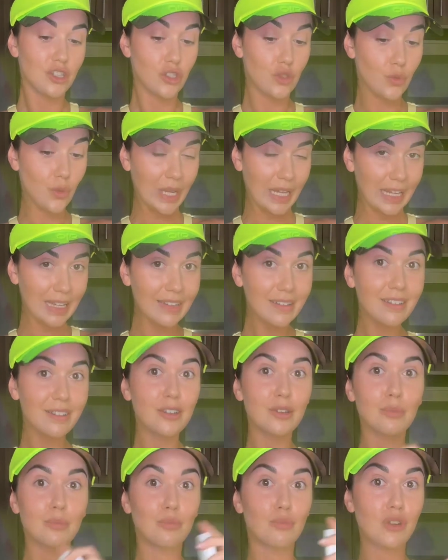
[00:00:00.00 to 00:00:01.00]
drink
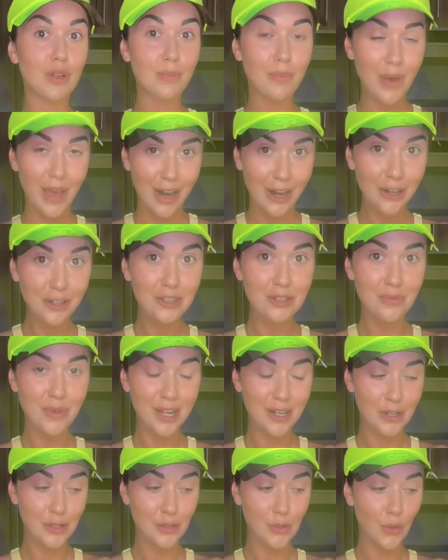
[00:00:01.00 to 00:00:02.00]
prepared,
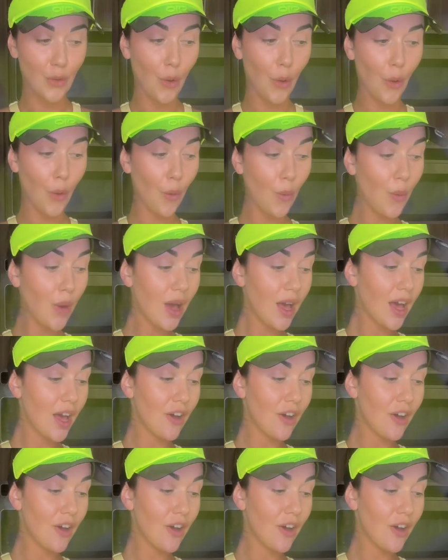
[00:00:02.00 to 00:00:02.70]
ready to go